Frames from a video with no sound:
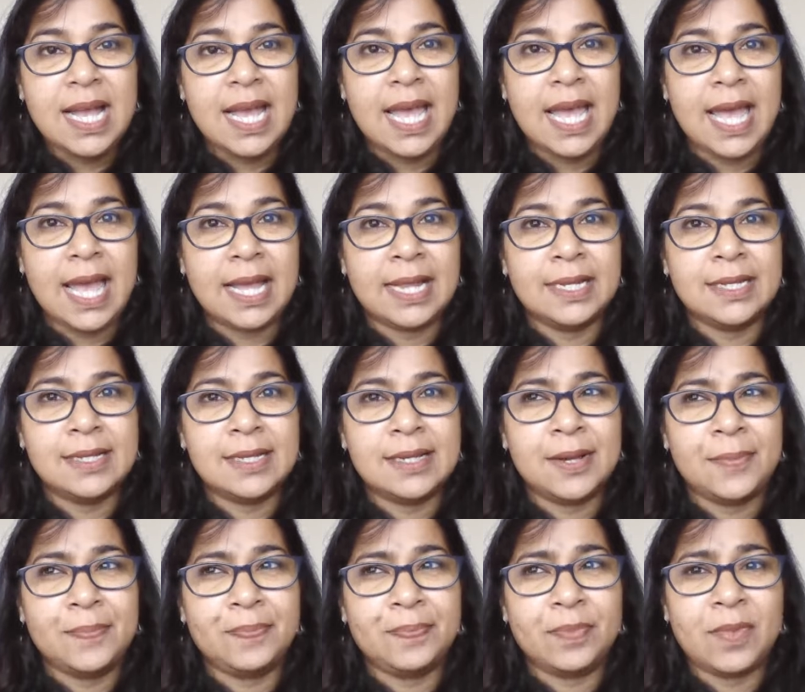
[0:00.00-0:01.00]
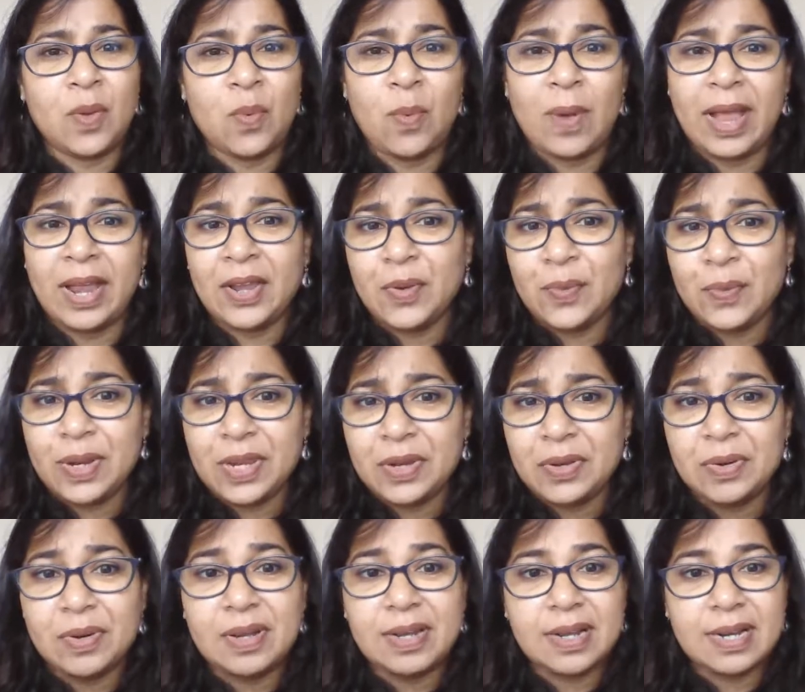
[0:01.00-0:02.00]
And why do we need to
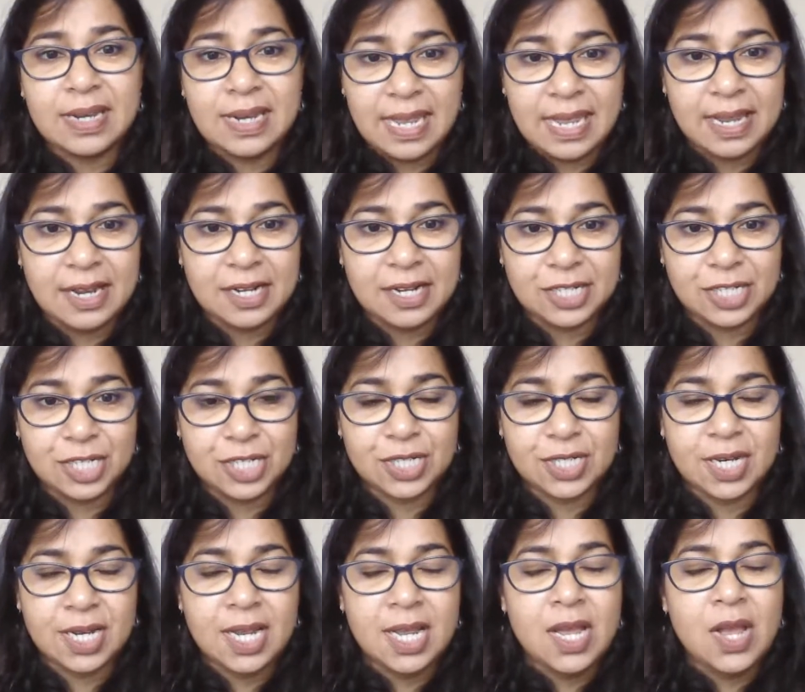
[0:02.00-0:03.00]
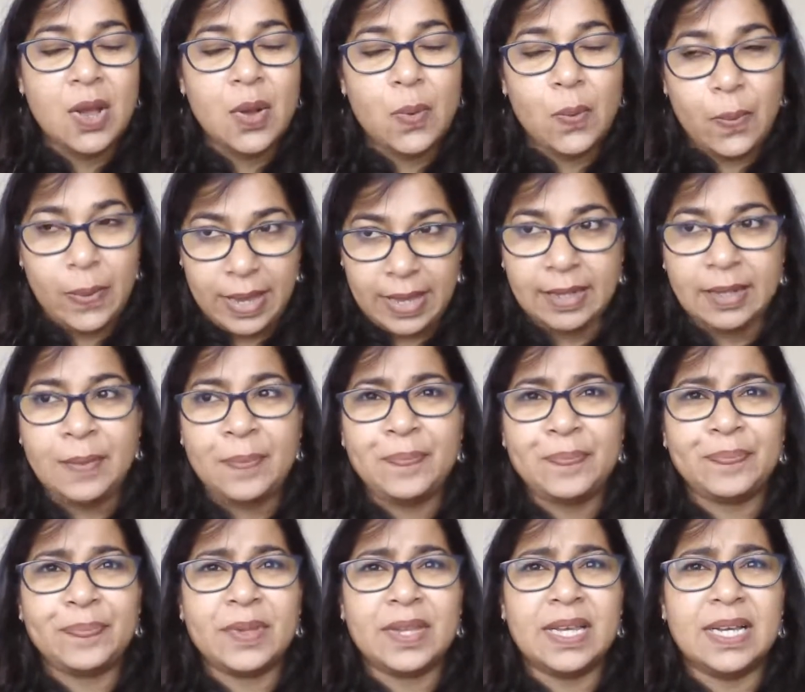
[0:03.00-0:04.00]
learn English?
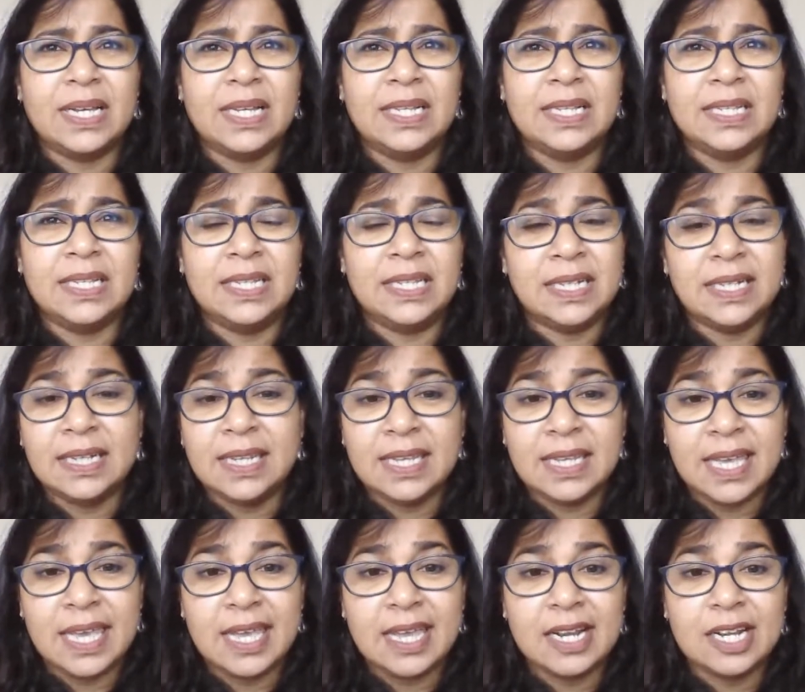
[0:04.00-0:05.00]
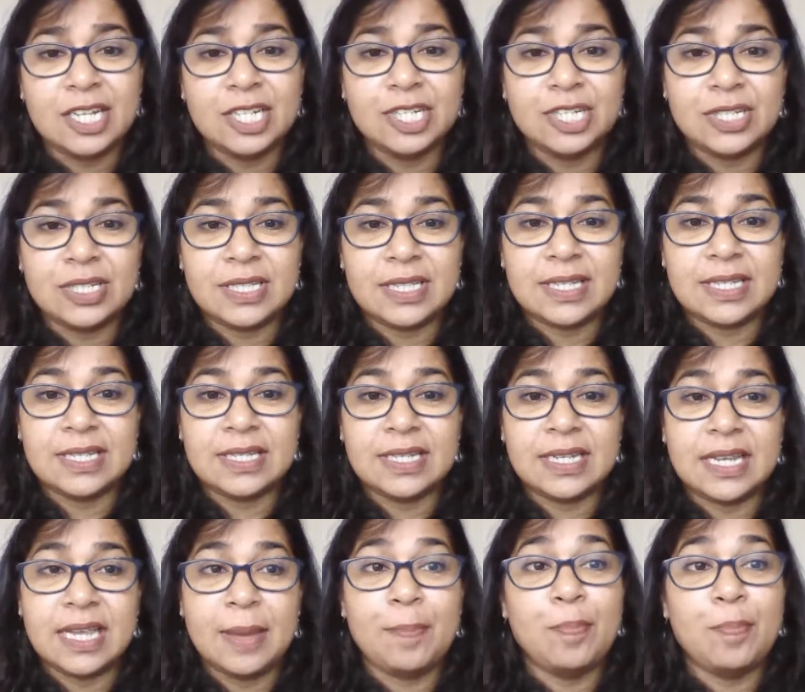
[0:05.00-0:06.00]
Well, learning English is
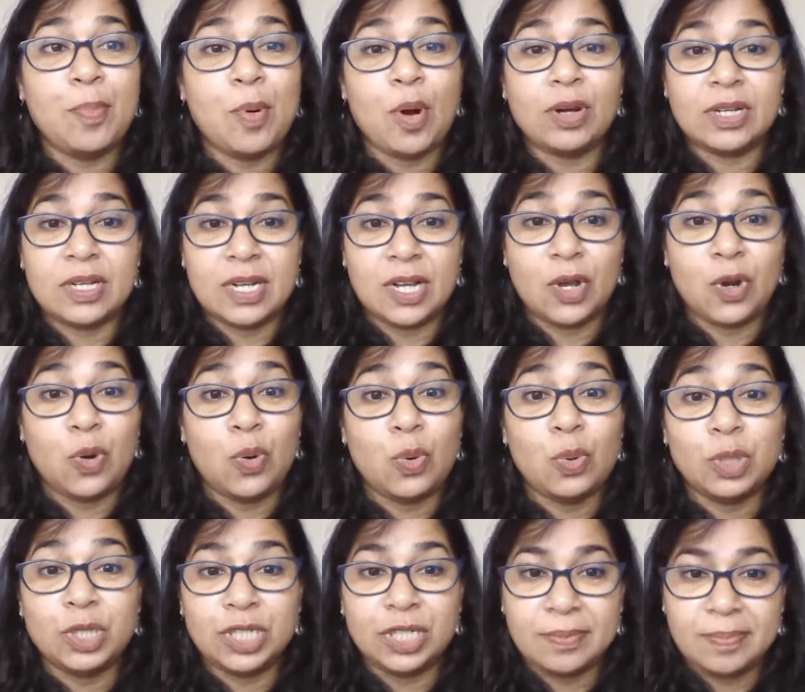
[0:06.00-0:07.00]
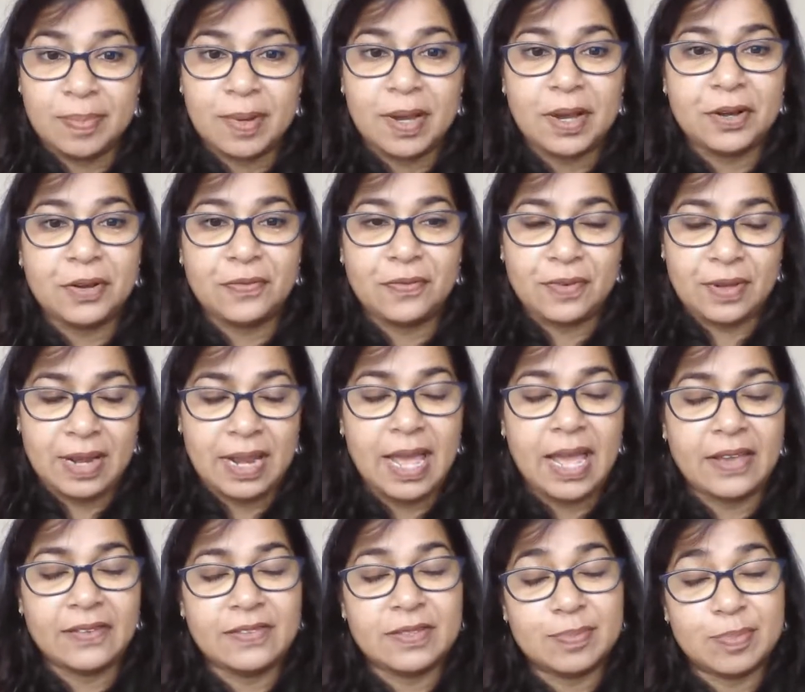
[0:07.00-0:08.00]
an important, a crucial part of our
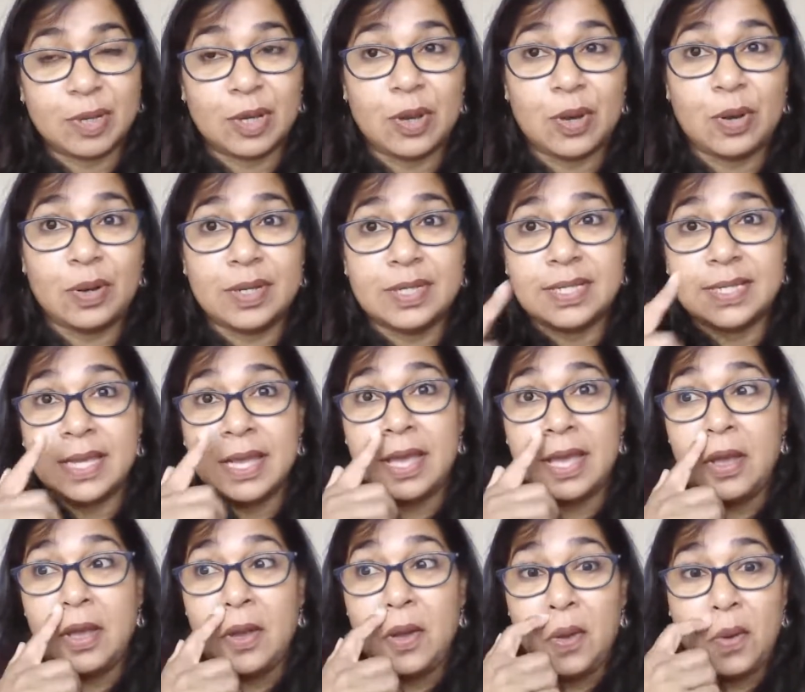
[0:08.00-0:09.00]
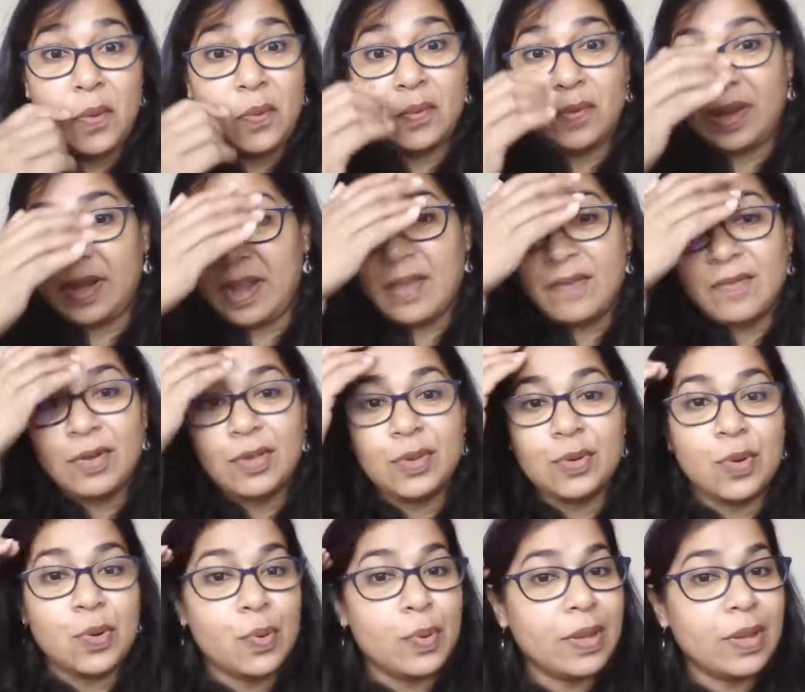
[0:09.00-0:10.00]
lives because wherever you
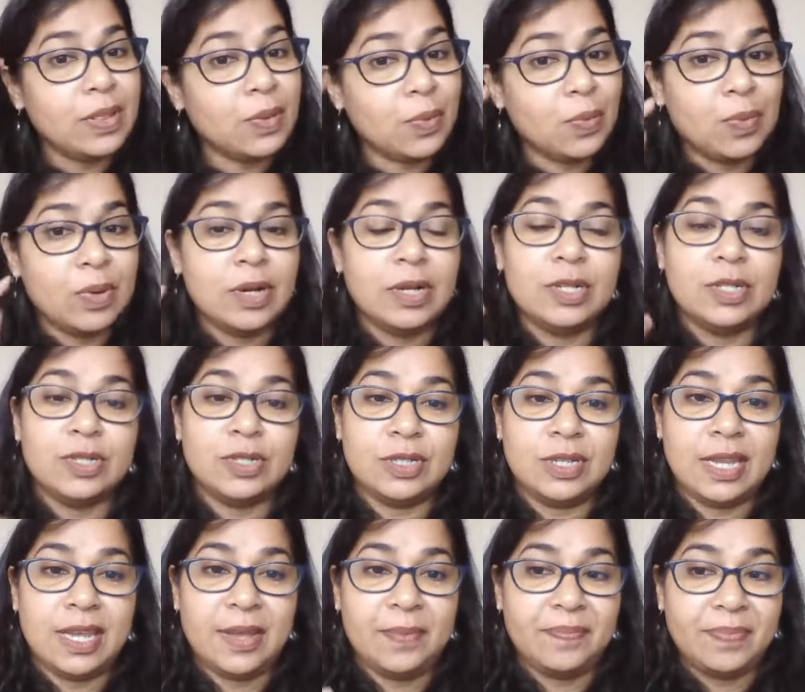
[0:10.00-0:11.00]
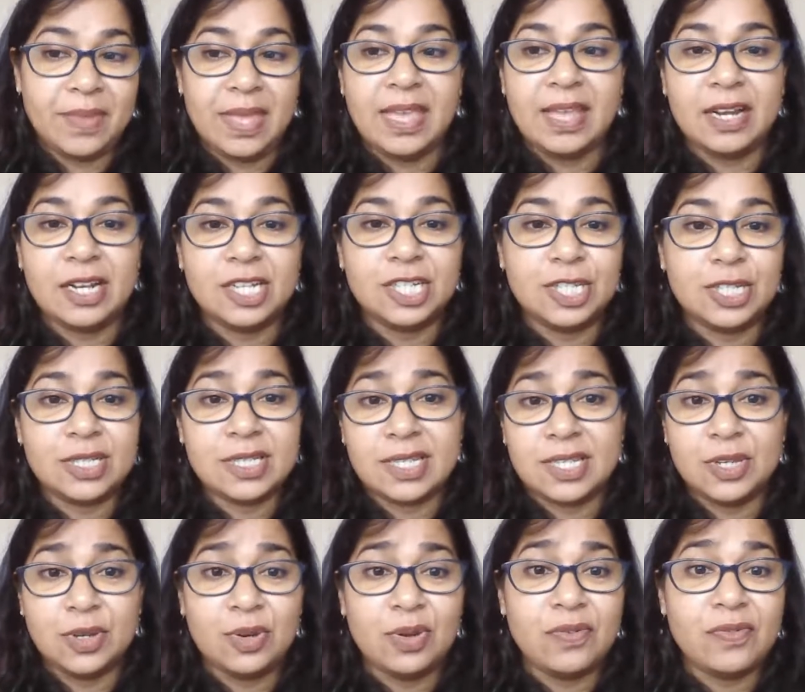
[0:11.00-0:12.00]
go in the world today, English is a
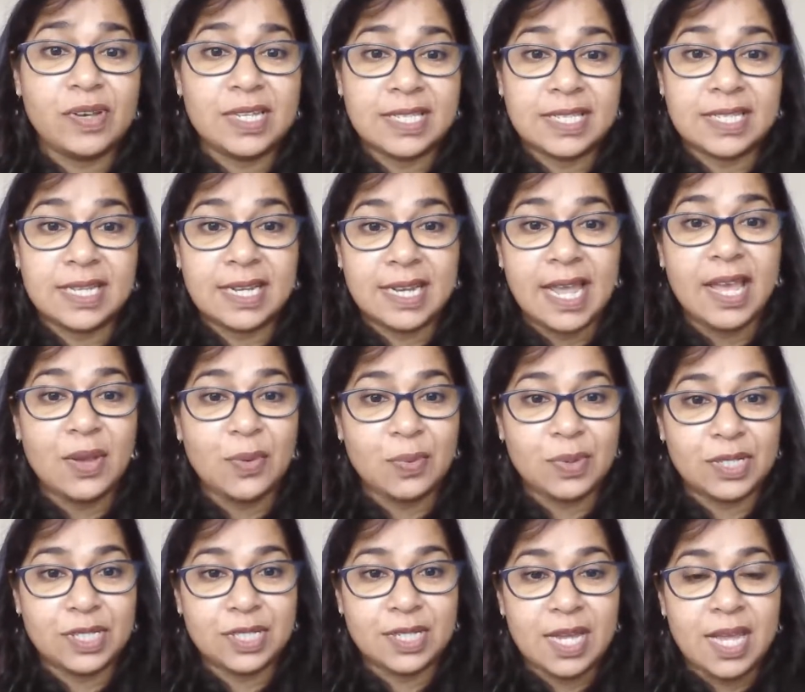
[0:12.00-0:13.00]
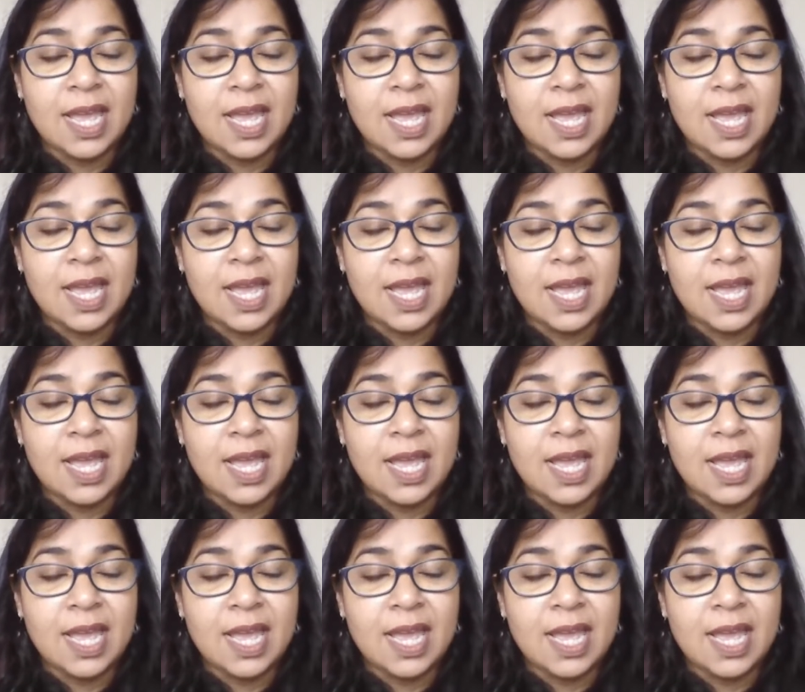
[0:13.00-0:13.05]
universal language.